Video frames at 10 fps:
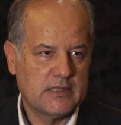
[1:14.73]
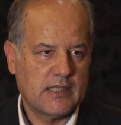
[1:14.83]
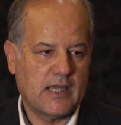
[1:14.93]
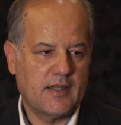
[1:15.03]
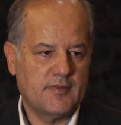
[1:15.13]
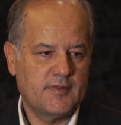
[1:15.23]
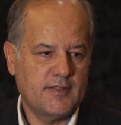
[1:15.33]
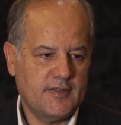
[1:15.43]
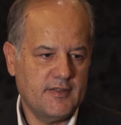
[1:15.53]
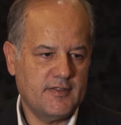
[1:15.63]
and
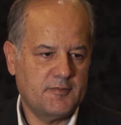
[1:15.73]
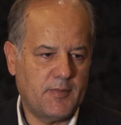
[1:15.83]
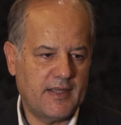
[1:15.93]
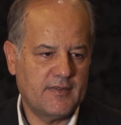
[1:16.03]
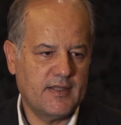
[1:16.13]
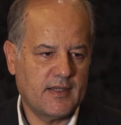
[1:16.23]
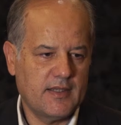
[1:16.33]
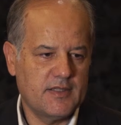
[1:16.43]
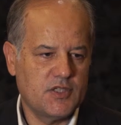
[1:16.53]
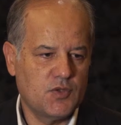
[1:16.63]
this is
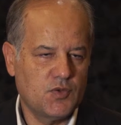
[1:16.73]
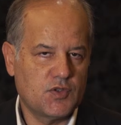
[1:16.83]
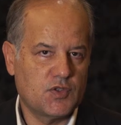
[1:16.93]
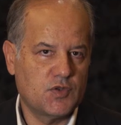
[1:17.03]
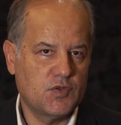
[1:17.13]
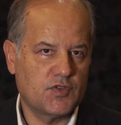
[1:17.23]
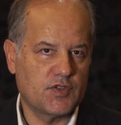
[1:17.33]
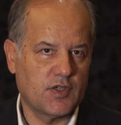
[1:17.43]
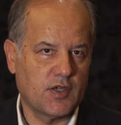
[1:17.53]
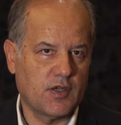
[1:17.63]
basically due to
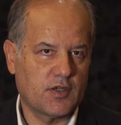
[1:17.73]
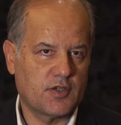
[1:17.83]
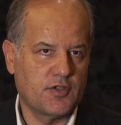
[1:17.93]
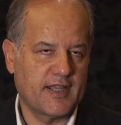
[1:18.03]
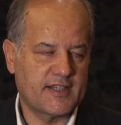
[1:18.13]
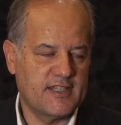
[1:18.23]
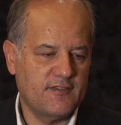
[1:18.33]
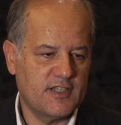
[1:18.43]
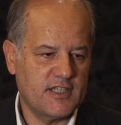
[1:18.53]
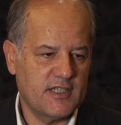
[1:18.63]
the
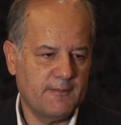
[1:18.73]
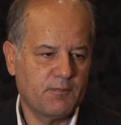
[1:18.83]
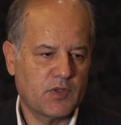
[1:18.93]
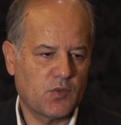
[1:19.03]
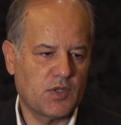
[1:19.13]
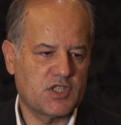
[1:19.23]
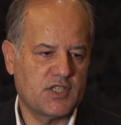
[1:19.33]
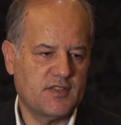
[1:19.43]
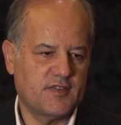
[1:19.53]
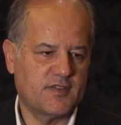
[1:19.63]
connectivity, which
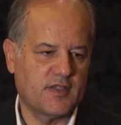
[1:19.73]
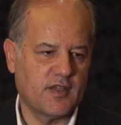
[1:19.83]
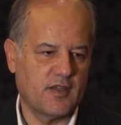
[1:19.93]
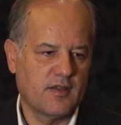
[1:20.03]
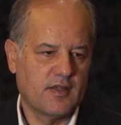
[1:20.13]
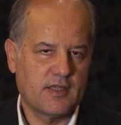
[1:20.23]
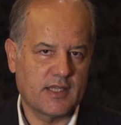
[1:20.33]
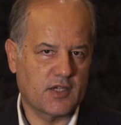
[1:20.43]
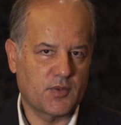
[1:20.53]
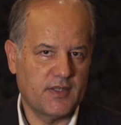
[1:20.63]
is
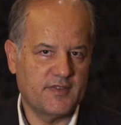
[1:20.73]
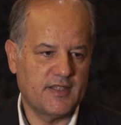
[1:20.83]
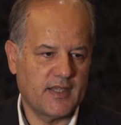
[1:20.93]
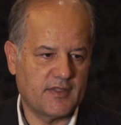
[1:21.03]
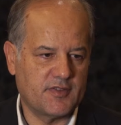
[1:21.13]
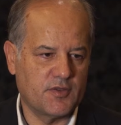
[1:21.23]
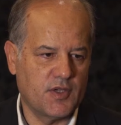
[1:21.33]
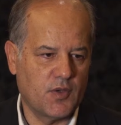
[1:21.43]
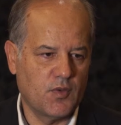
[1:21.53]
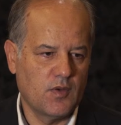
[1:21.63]
increasing, as you
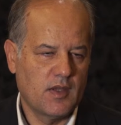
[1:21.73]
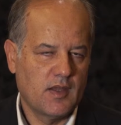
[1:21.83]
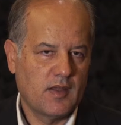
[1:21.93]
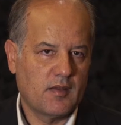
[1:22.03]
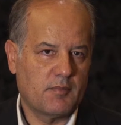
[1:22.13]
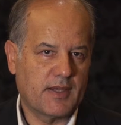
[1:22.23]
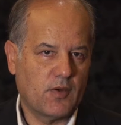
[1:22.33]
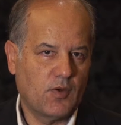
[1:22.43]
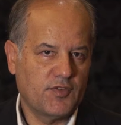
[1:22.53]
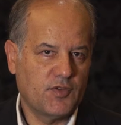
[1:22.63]
know, but
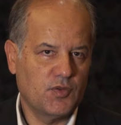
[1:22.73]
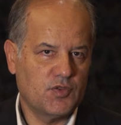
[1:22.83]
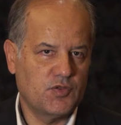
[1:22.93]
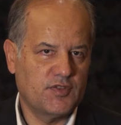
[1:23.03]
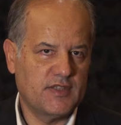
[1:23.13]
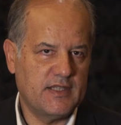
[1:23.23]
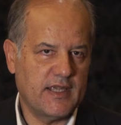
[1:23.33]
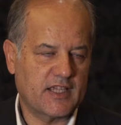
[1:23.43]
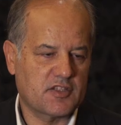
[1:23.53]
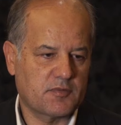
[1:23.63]
also to the
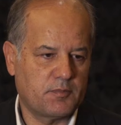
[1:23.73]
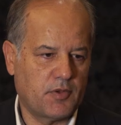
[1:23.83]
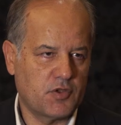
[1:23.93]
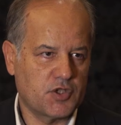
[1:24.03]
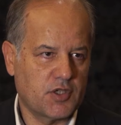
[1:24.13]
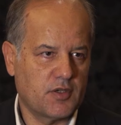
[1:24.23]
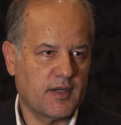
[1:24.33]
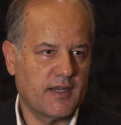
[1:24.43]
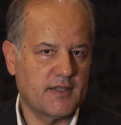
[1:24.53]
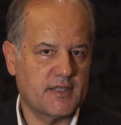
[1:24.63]
exposure
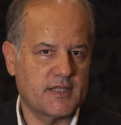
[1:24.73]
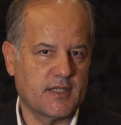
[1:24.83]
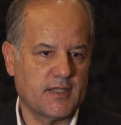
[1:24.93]
and